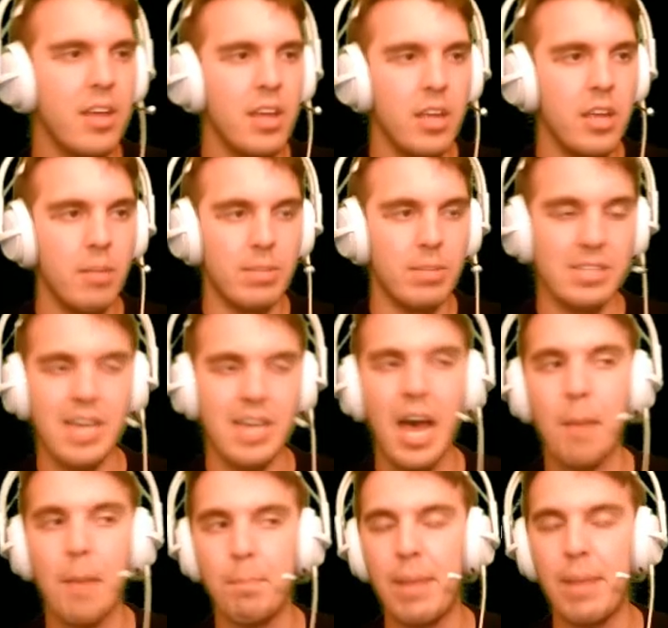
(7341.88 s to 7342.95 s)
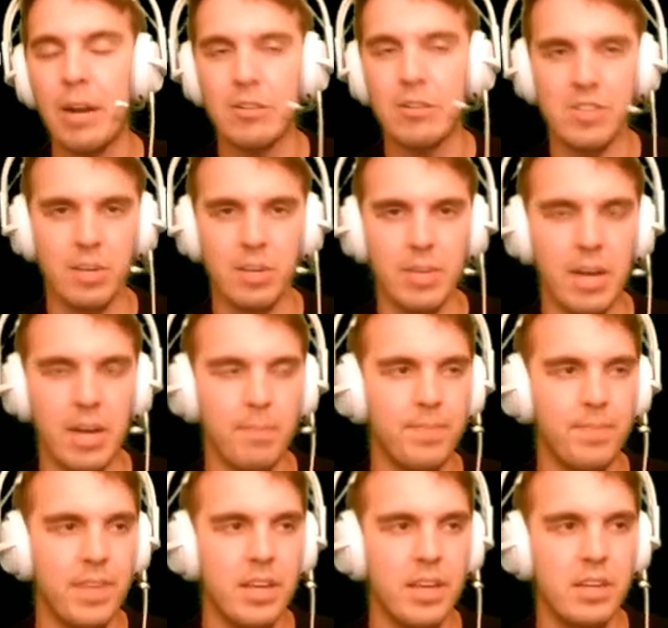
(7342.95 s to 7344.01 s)
But top, Baron's going to be up.
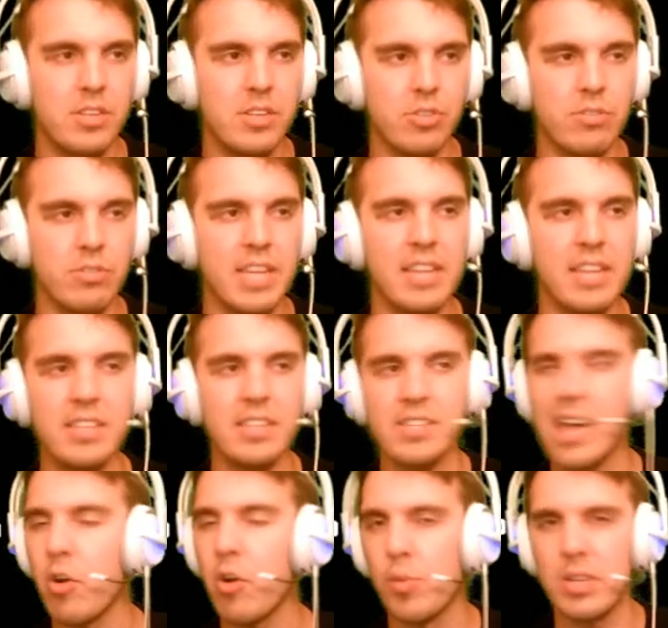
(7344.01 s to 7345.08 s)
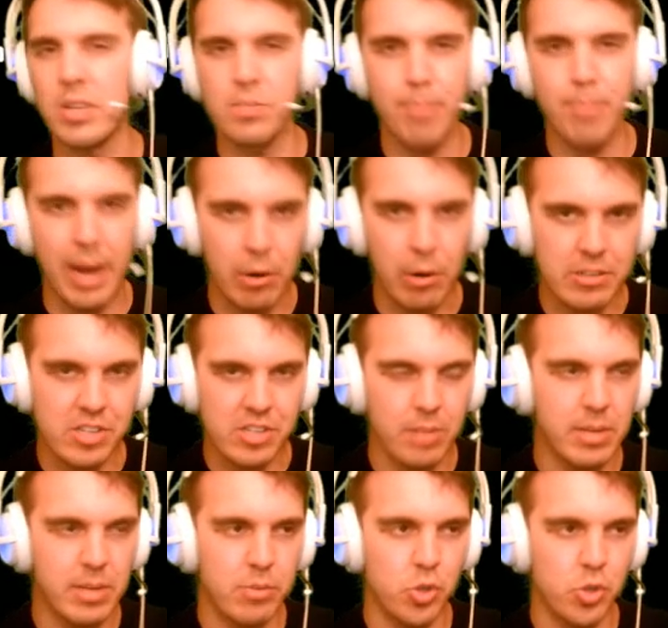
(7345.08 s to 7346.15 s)
So you take this tower because Baron is going to
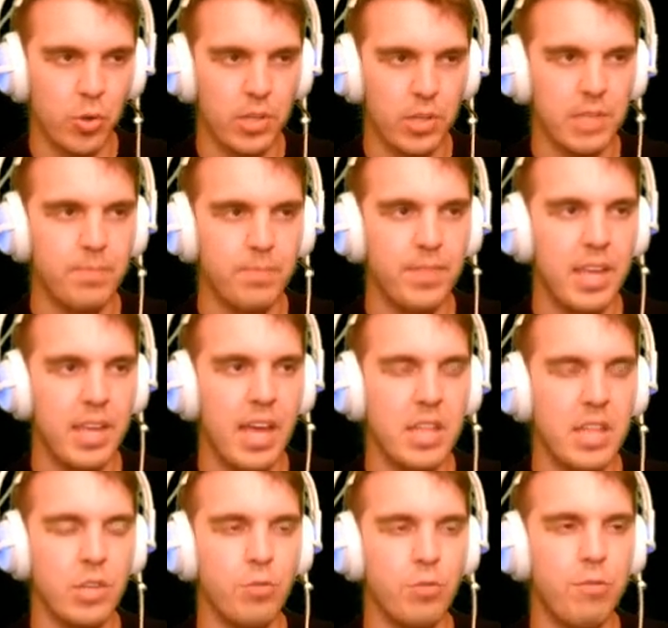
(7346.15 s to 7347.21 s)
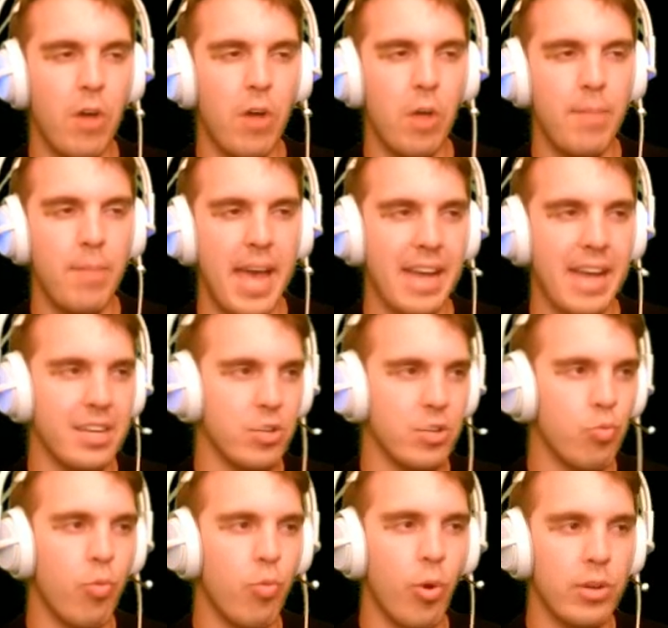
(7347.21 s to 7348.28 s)
be up shortly. And then you fall back and you
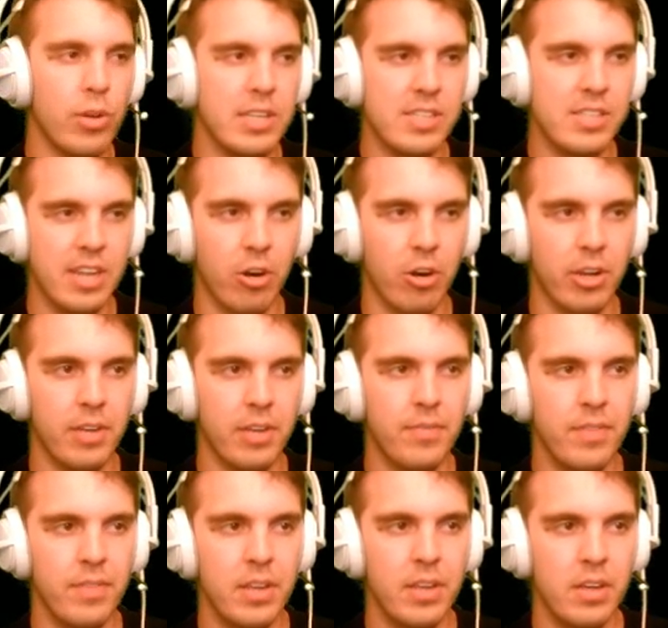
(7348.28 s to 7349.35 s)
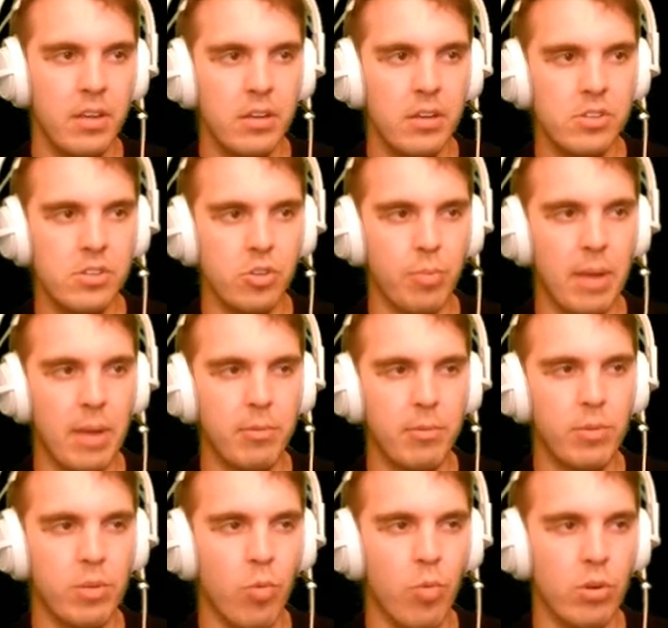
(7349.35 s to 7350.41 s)
ward this area. So you're probably
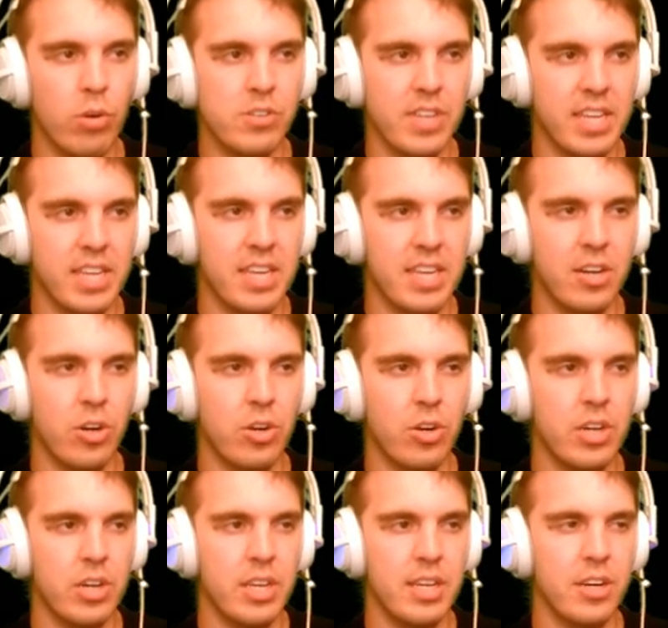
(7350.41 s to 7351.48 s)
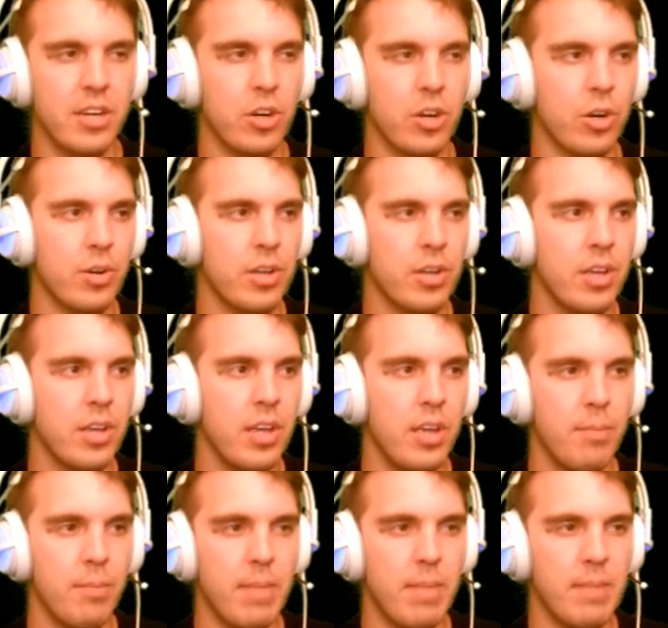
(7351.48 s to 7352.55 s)
wanting wards like here, here,
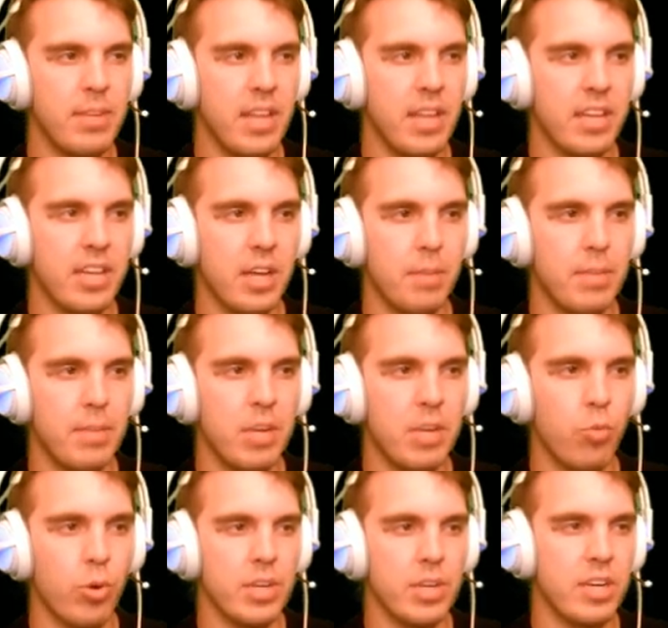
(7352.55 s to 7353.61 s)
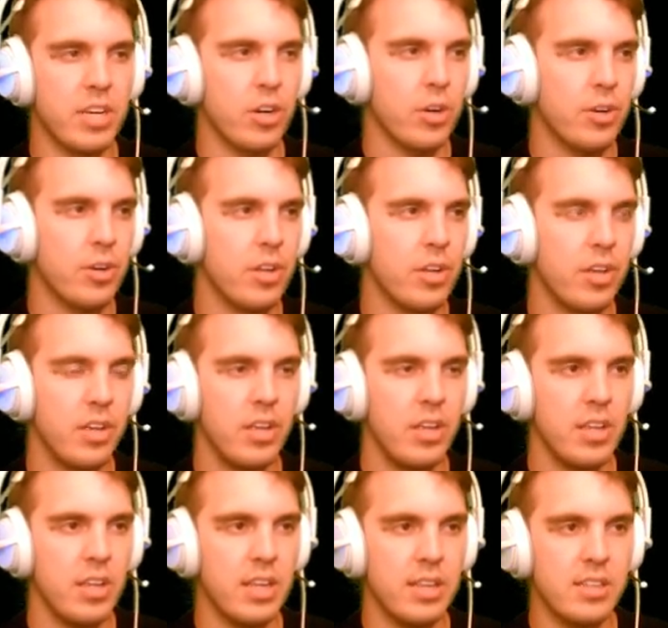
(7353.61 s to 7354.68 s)
maybe like a pink ward here.
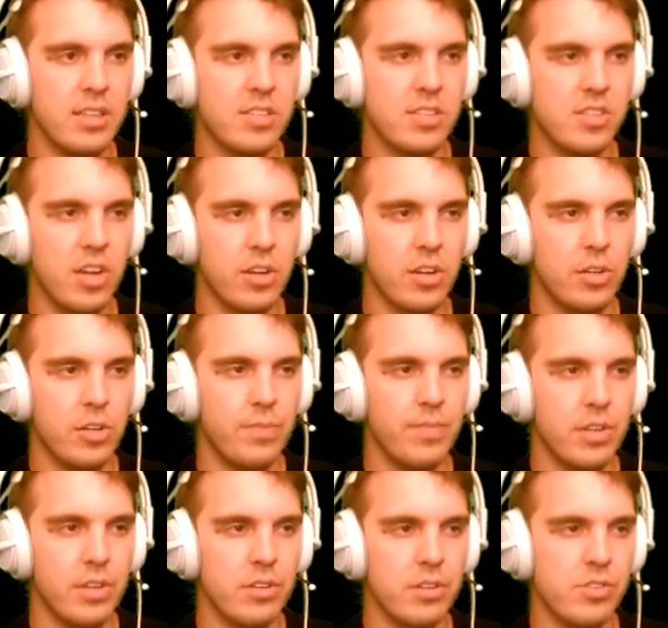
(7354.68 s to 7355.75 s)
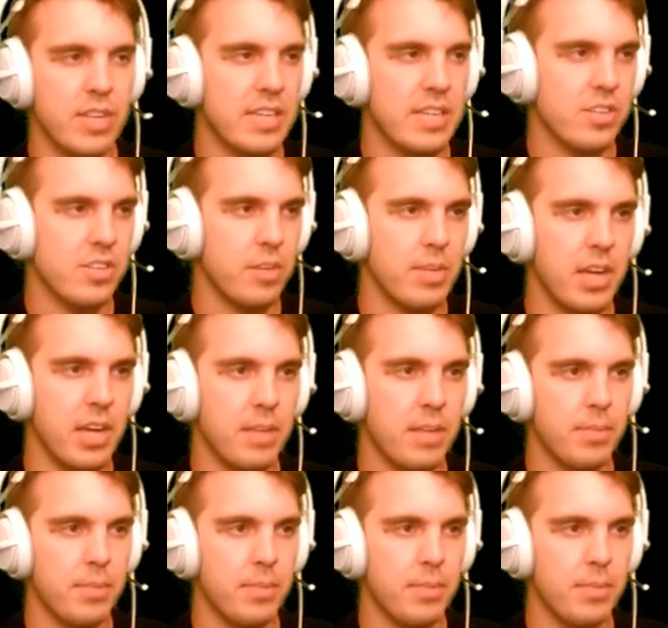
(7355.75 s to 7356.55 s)
Get the scuttle, so that's going to be up.